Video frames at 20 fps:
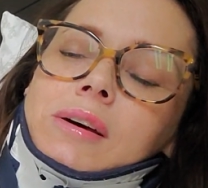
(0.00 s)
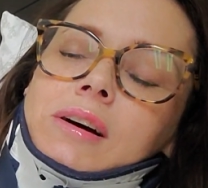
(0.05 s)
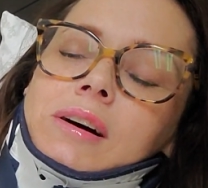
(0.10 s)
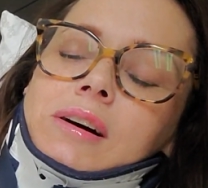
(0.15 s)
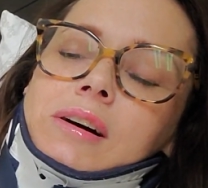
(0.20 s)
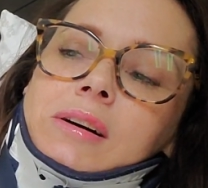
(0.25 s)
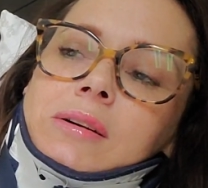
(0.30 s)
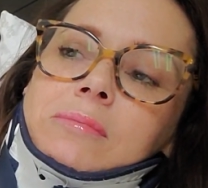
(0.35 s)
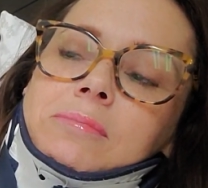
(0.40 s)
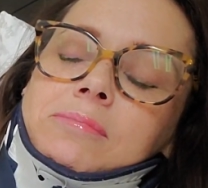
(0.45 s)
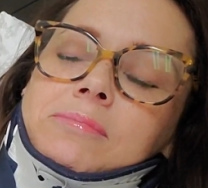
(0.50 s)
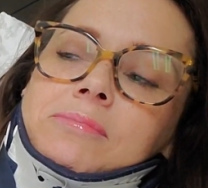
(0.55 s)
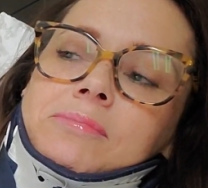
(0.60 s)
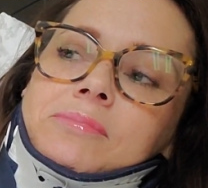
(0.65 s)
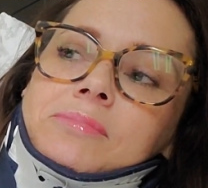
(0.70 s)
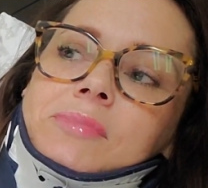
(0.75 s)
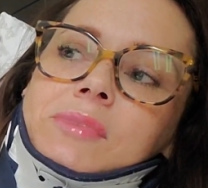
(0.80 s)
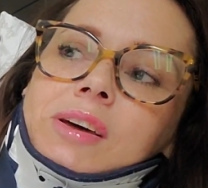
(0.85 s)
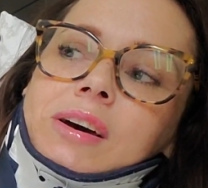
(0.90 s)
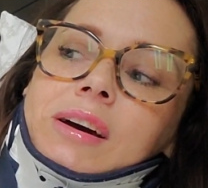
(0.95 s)
um,
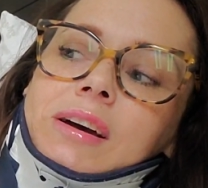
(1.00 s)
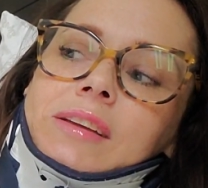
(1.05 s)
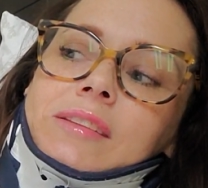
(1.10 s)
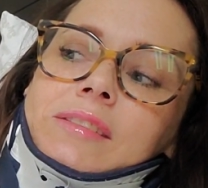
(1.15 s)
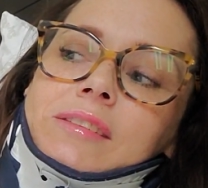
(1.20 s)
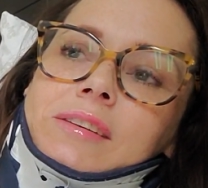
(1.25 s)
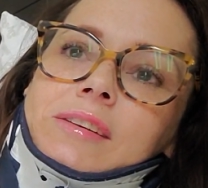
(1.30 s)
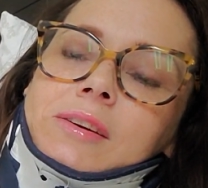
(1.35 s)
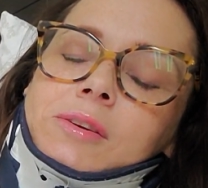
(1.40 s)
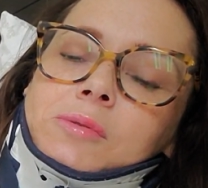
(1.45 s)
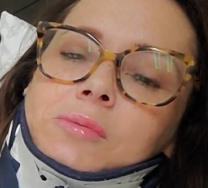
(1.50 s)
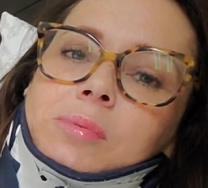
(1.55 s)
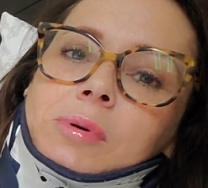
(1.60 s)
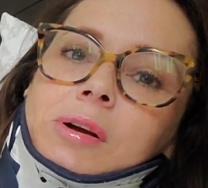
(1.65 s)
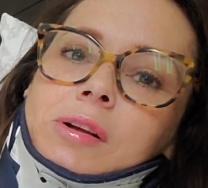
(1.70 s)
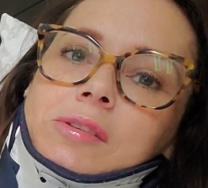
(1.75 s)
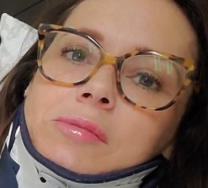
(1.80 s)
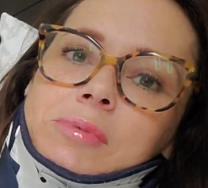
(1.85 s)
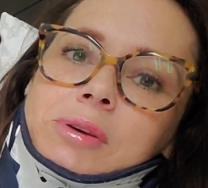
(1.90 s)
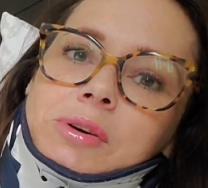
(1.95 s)
I think it'll
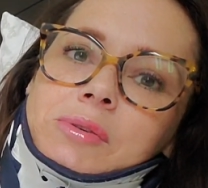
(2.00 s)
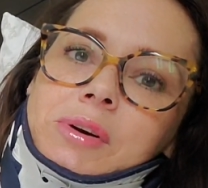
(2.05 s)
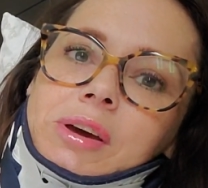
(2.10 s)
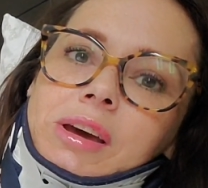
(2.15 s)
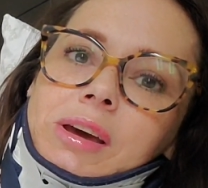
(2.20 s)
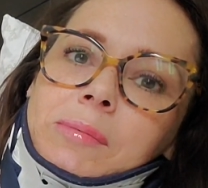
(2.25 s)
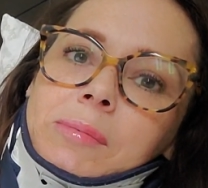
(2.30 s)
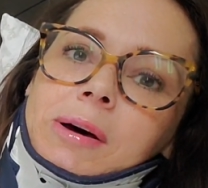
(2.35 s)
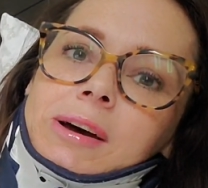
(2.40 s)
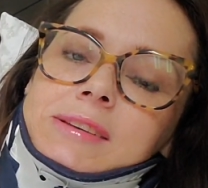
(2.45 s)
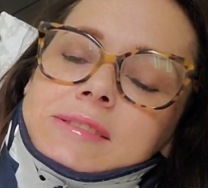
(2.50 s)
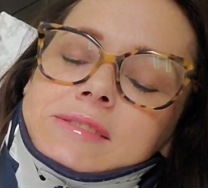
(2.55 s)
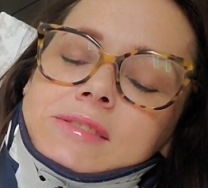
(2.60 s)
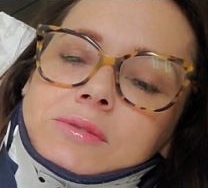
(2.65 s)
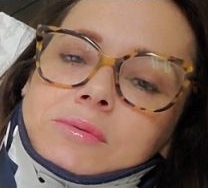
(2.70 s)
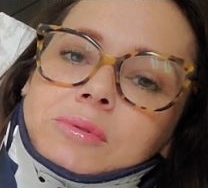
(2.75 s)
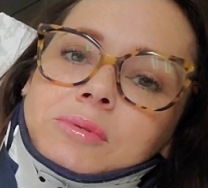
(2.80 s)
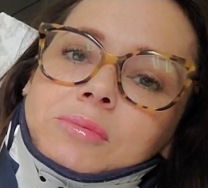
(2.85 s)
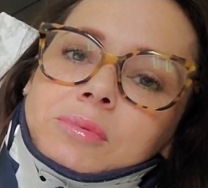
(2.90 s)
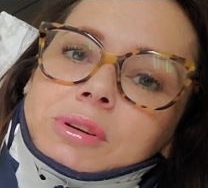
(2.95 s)
probably be okay, but I
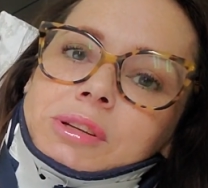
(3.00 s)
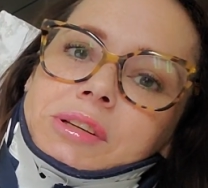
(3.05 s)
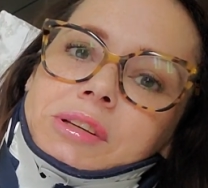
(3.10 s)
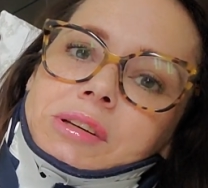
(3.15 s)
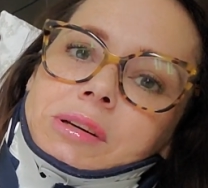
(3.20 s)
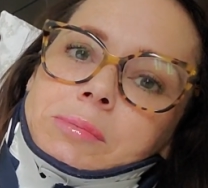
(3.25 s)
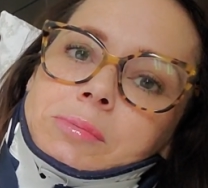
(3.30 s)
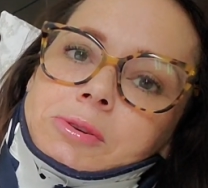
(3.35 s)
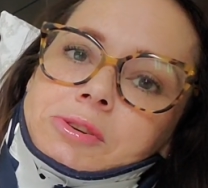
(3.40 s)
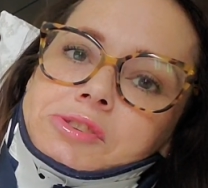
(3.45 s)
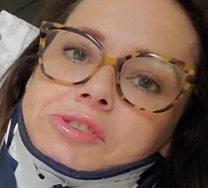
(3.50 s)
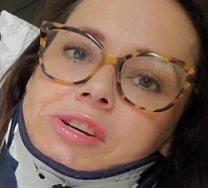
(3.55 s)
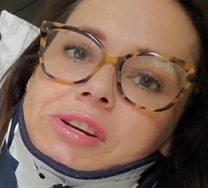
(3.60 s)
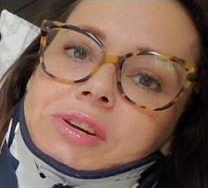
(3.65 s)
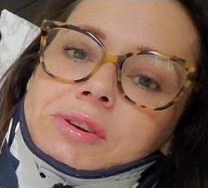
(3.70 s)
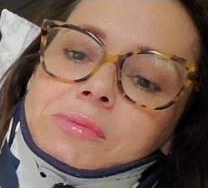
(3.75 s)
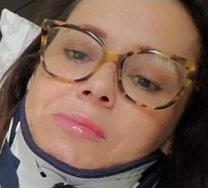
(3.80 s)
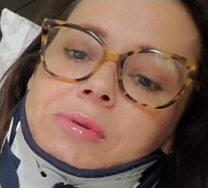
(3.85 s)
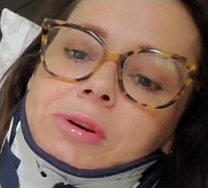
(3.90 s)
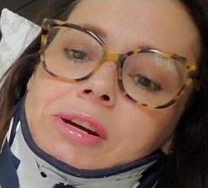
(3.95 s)
still would really
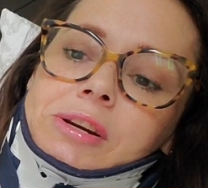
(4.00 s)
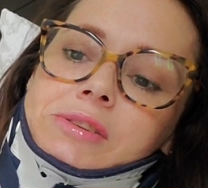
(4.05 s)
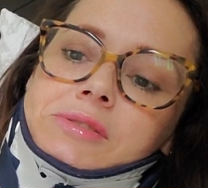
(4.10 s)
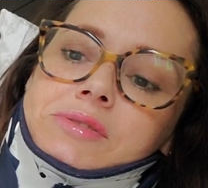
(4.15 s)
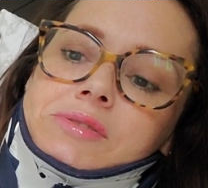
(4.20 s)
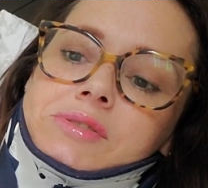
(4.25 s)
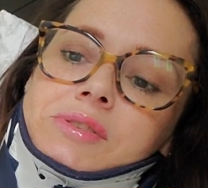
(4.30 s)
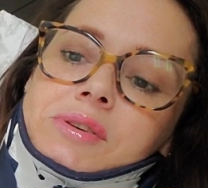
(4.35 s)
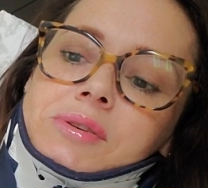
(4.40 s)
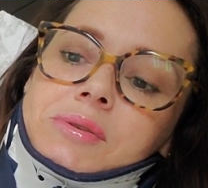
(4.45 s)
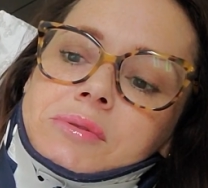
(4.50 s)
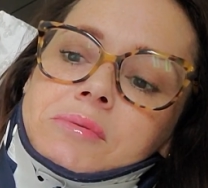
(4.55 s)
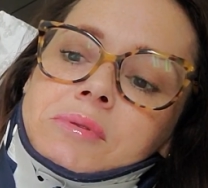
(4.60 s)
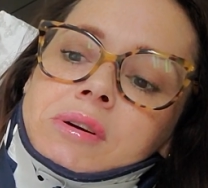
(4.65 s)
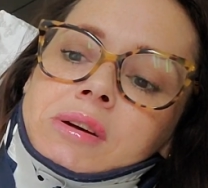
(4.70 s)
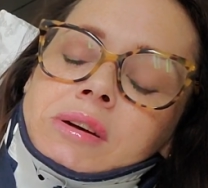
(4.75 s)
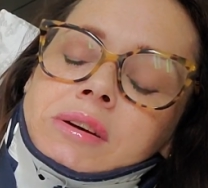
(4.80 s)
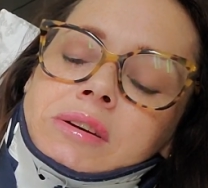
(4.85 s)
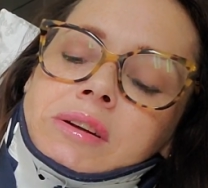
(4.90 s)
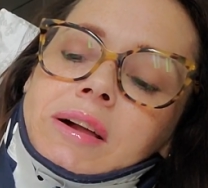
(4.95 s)
appreciate your prayers. So
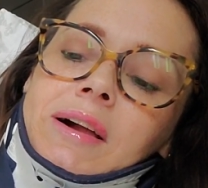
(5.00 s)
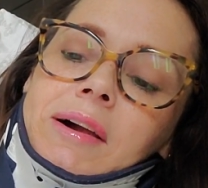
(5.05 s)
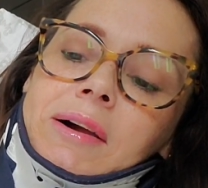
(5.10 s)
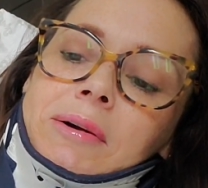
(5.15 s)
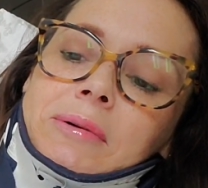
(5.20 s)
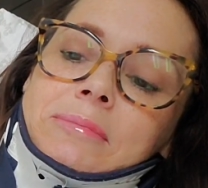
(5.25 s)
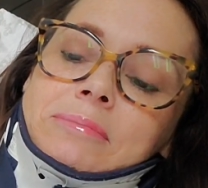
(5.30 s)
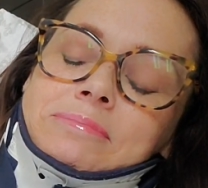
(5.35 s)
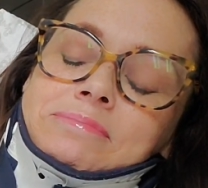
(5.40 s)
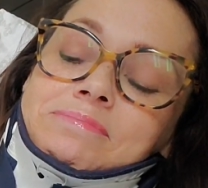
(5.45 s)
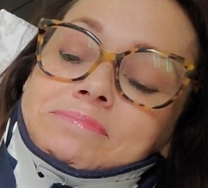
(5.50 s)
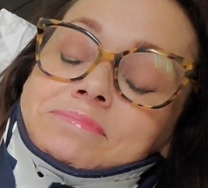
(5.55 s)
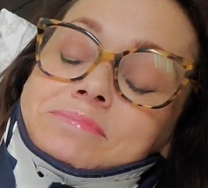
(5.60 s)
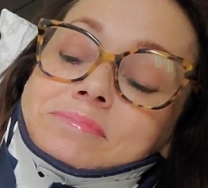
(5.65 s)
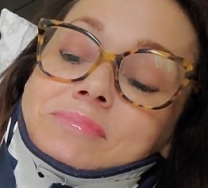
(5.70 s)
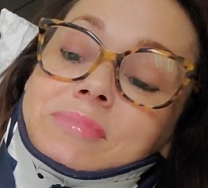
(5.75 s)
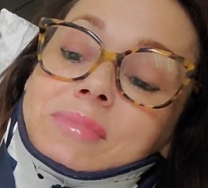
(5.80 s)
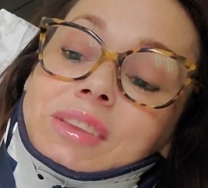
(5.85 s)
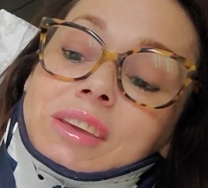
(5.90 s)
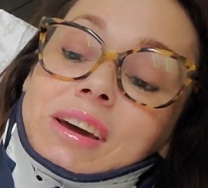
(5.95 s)
um,
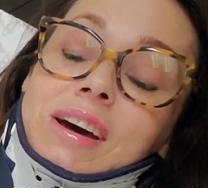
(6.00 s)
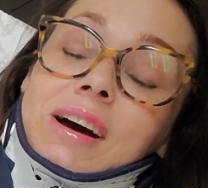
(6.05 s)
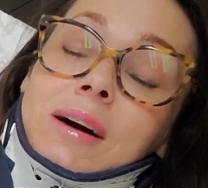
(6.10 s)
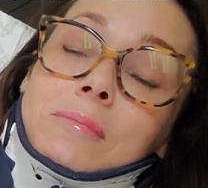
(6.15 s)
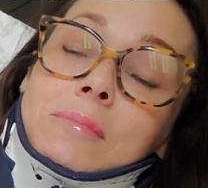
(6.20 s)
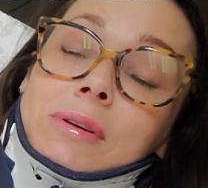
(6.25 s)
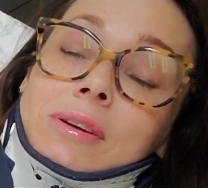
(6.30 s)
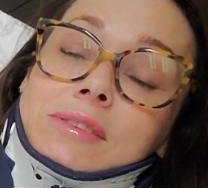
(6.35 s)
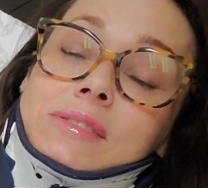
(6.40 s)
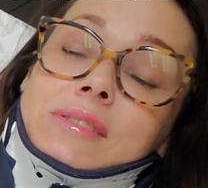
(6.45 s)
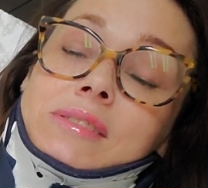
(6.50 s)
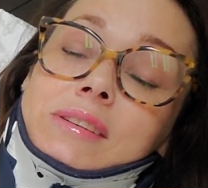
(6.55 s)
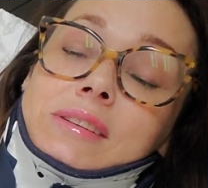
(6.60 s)
yeah, but